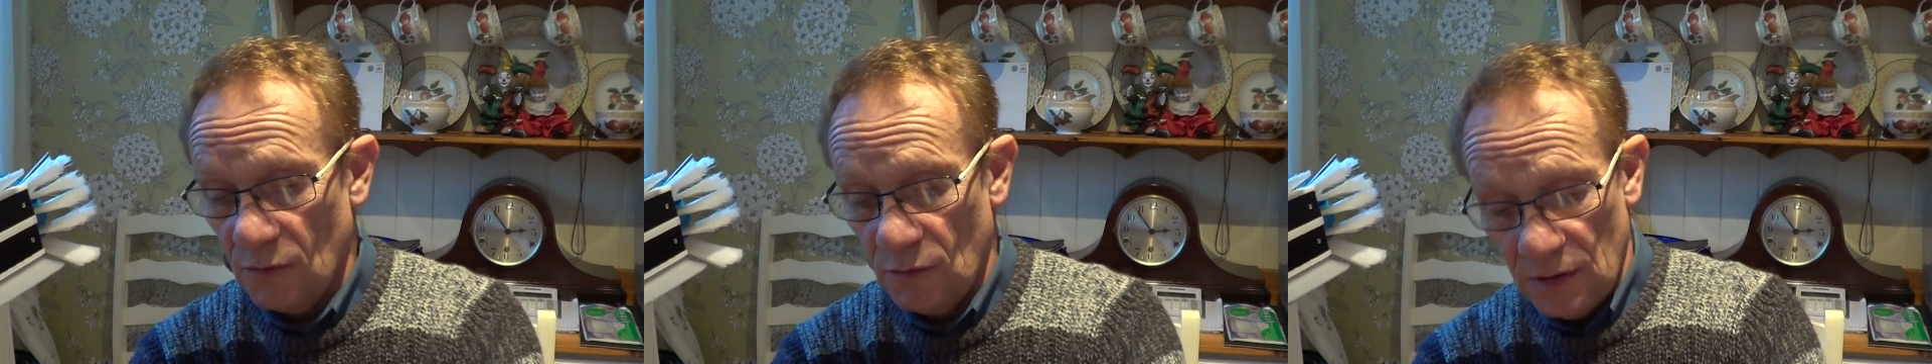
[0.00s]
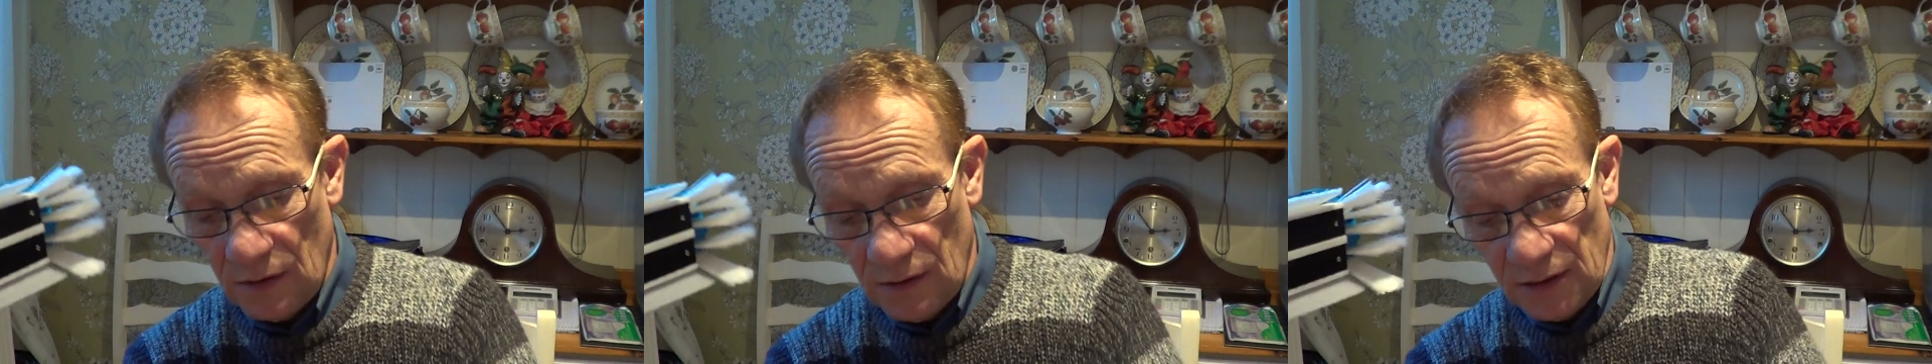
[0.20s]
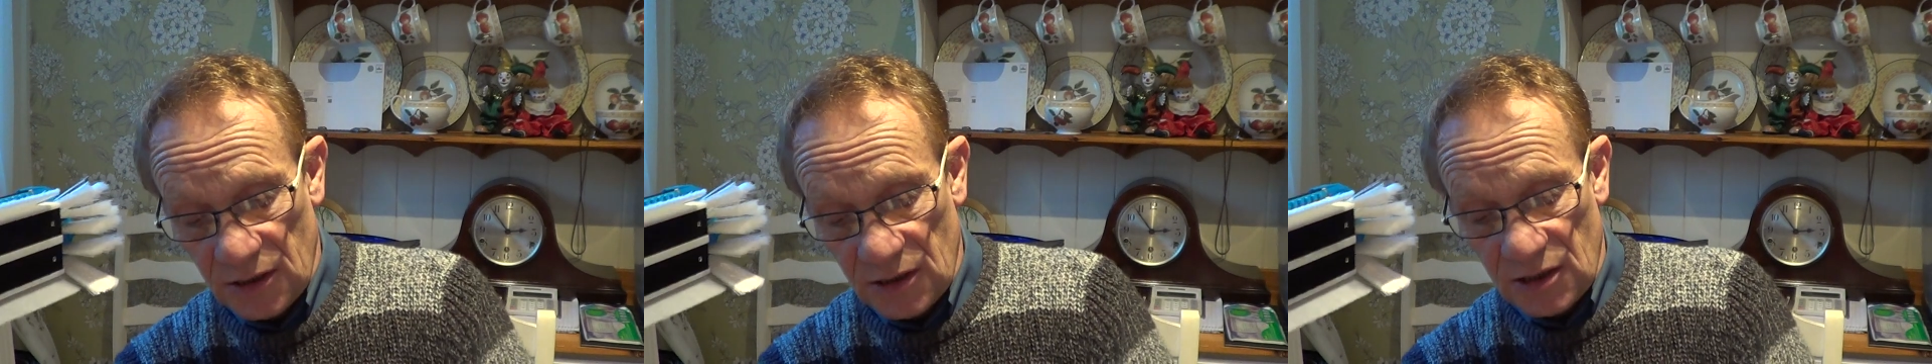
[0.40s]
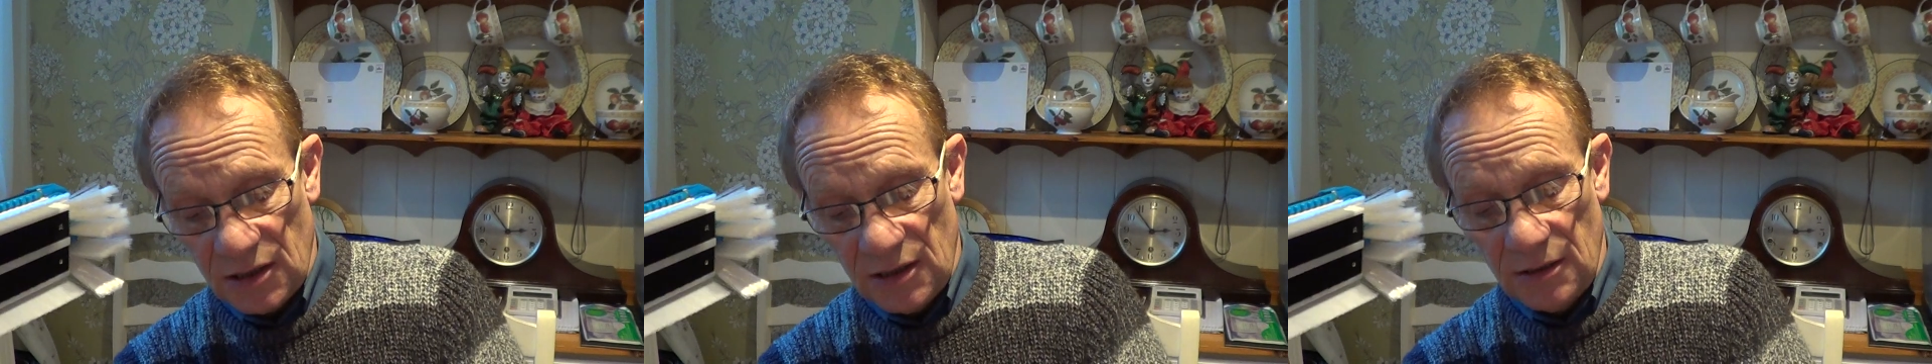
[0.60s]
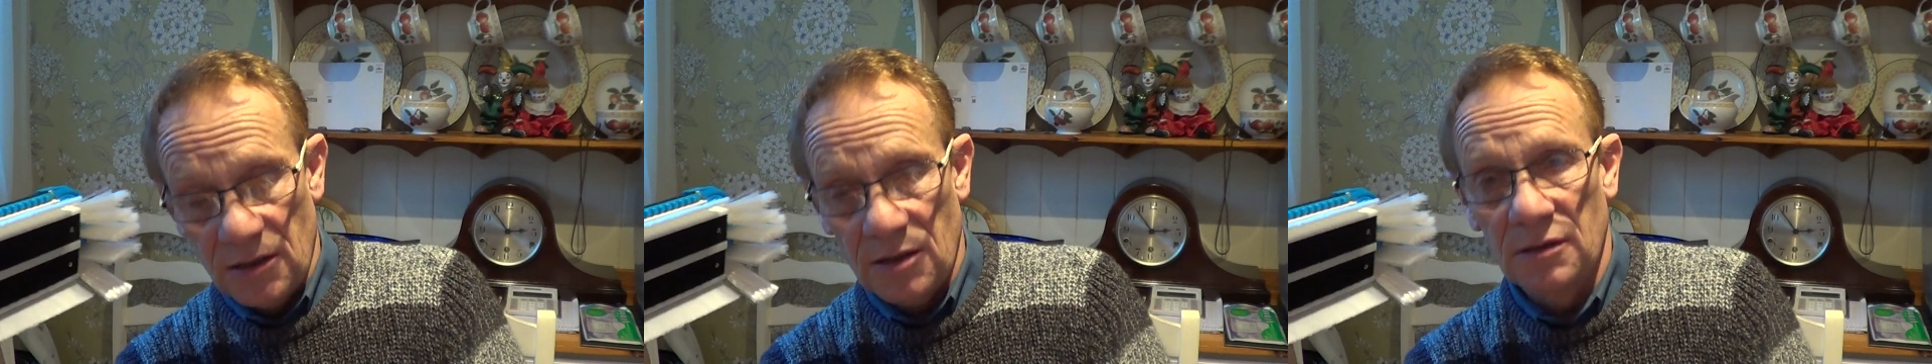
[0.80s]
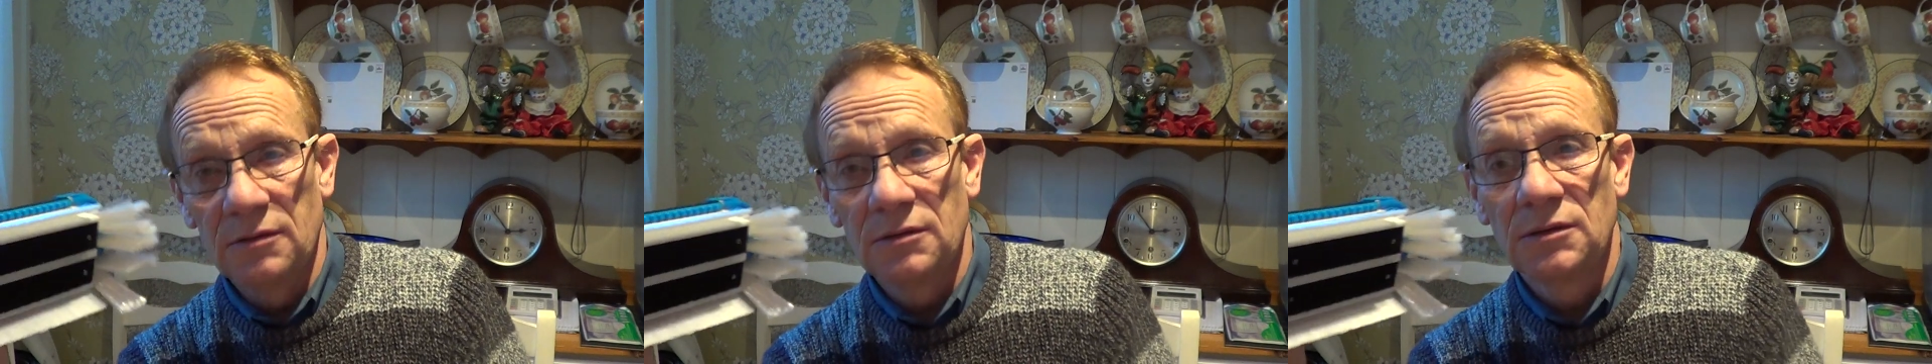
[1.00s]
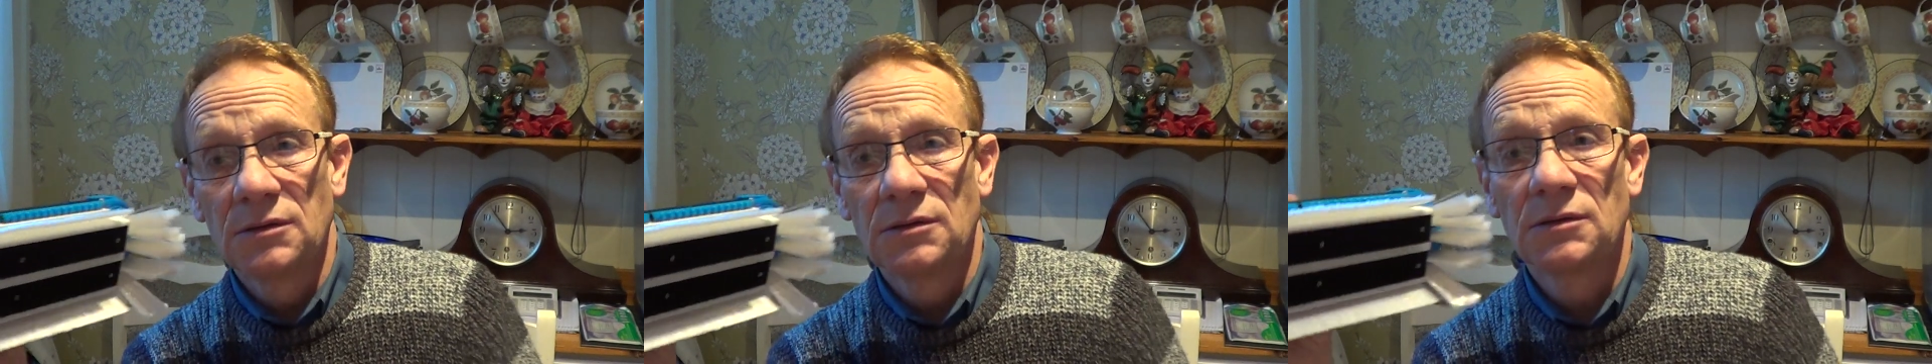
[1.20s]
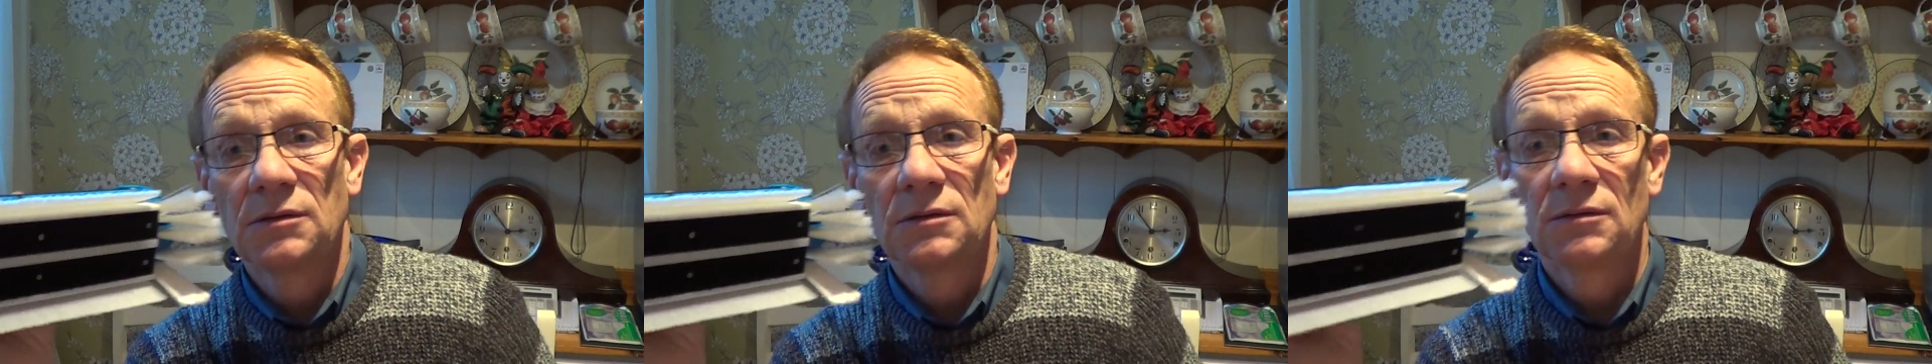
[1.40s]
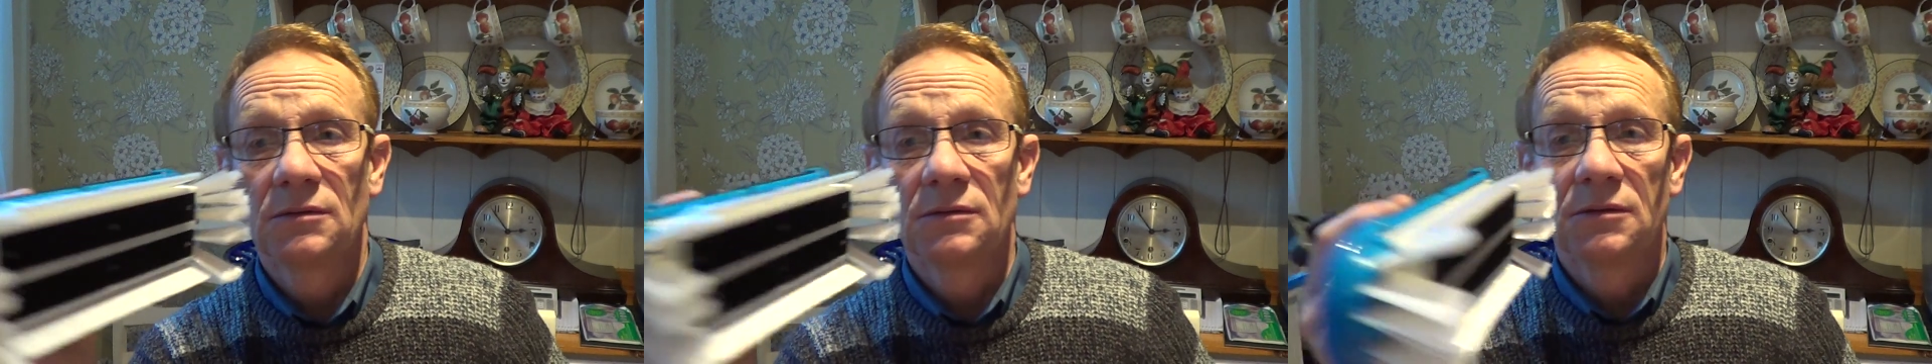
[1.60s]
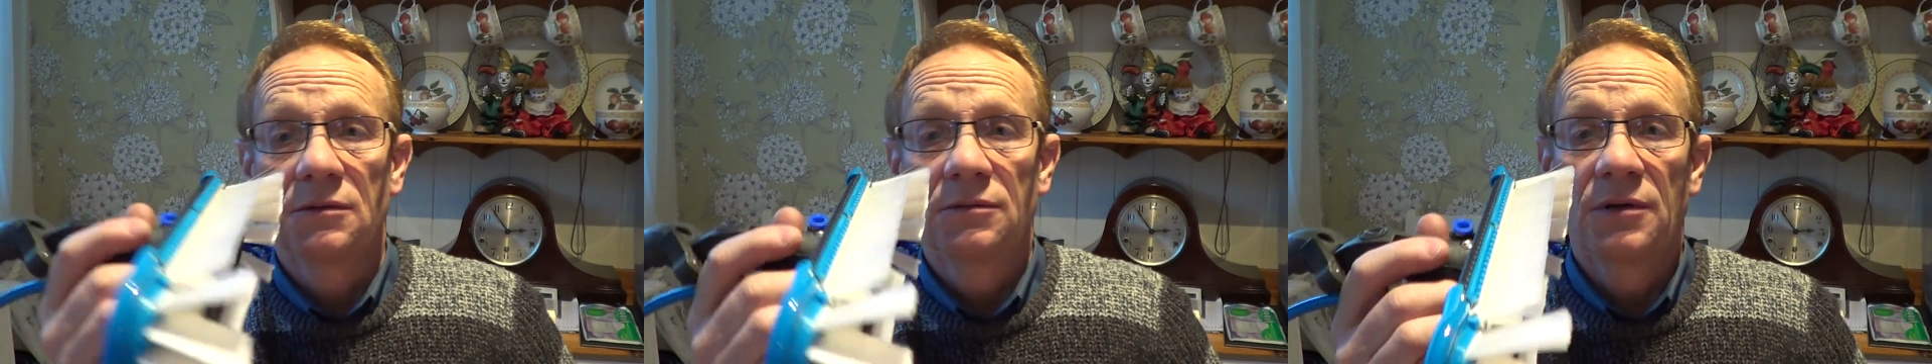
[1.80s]
the window like silicon,
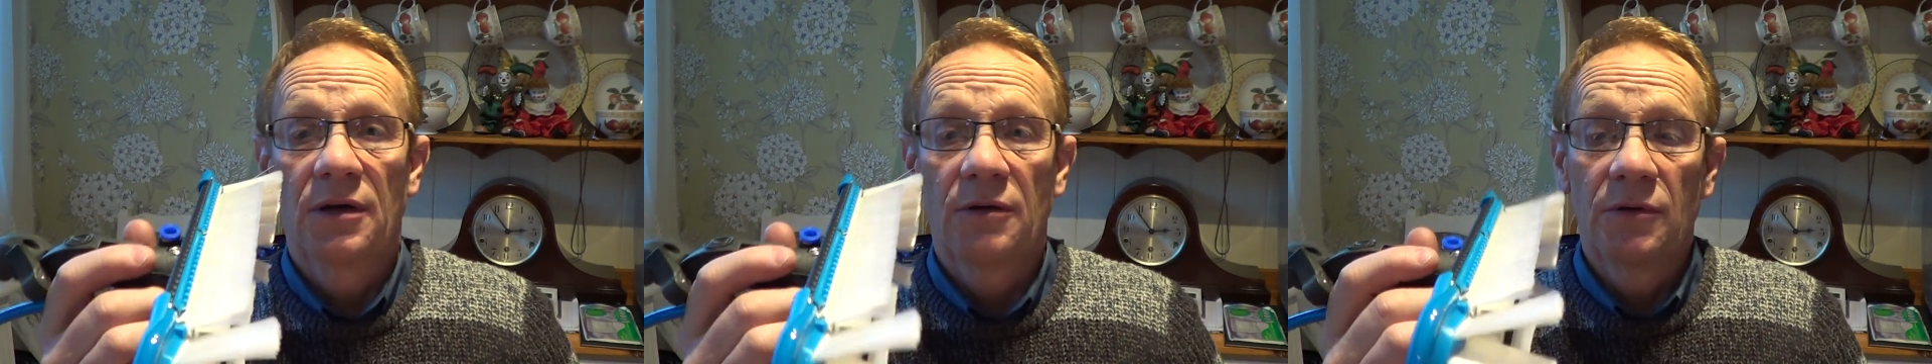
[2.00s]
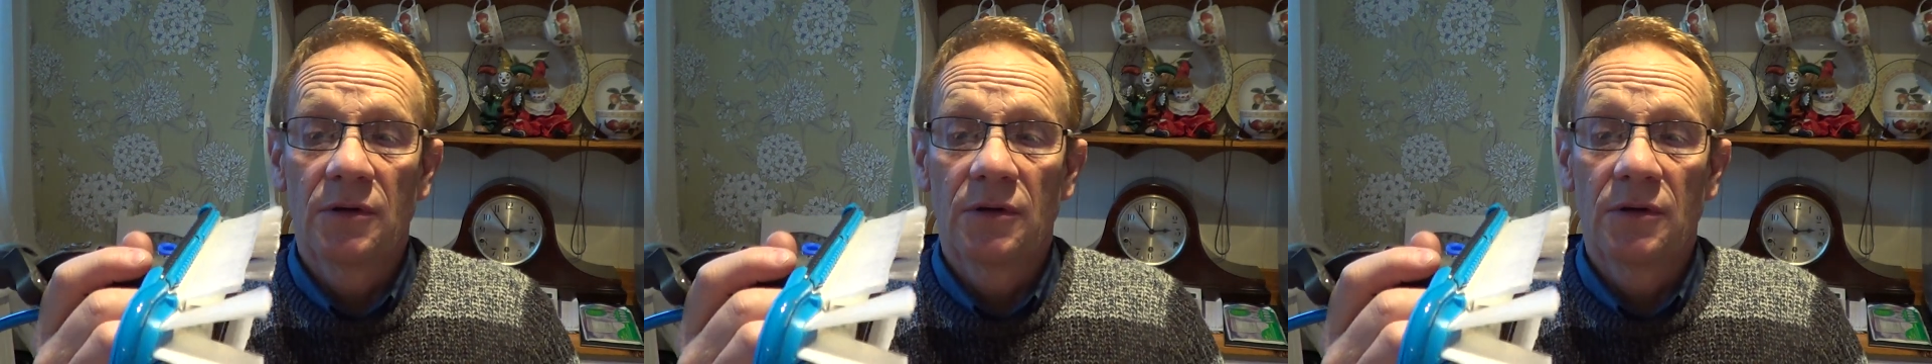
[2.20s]
okay,